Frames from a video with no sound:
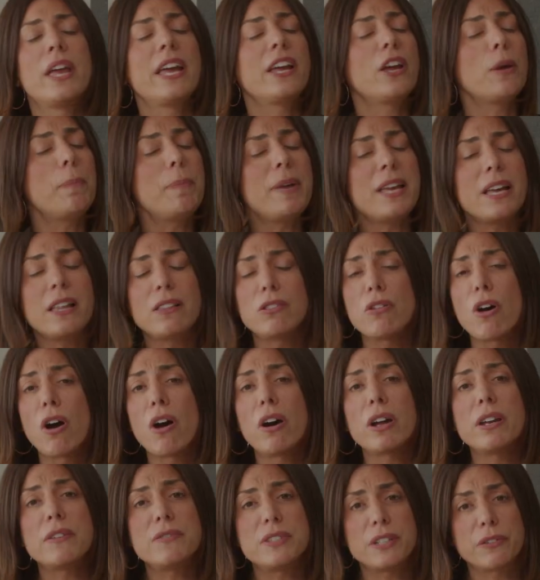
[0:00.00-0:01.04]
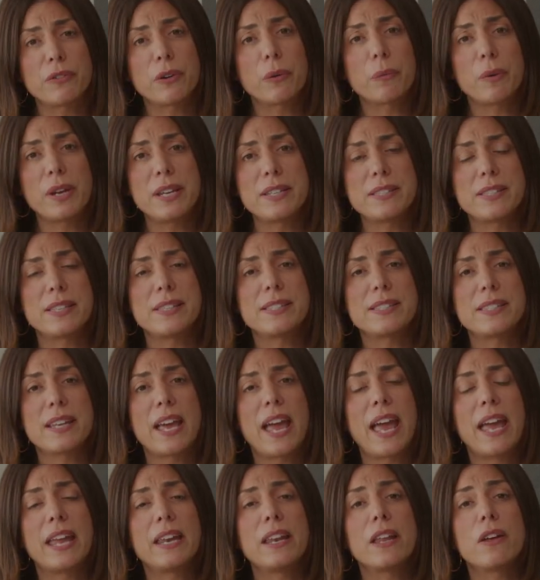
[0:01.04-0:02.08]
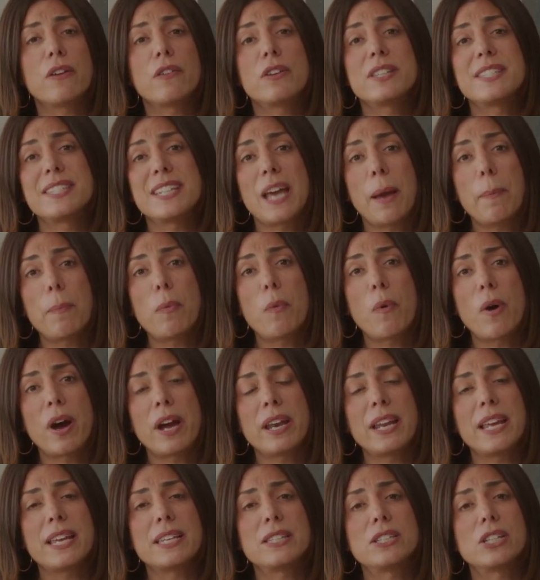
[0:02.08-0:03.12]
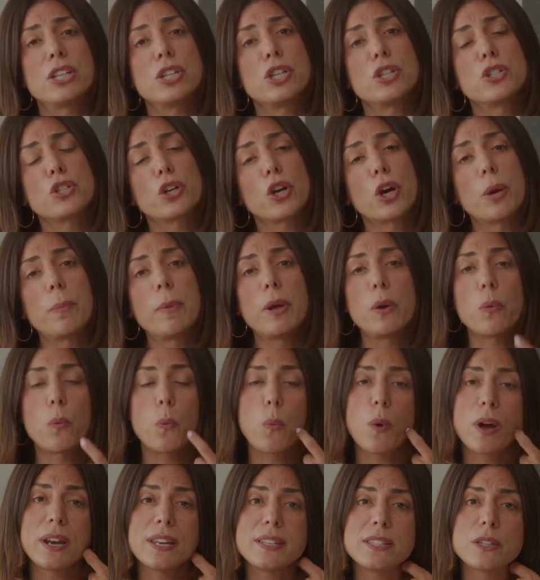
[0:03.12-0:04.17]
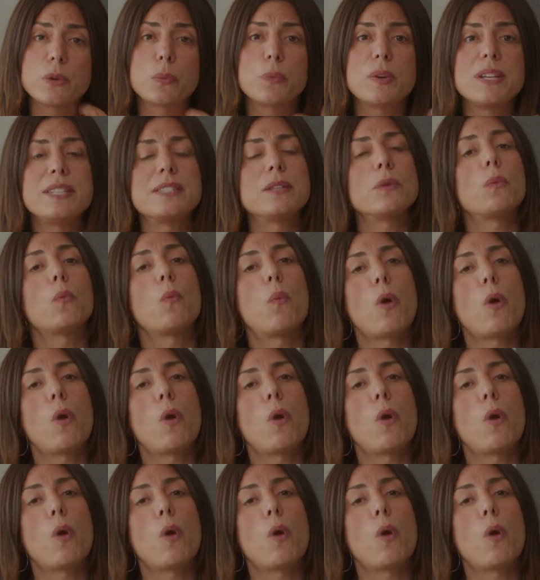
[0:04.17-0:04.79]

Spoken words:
It could be a lot of different reasons, and step one is to determine what is the reason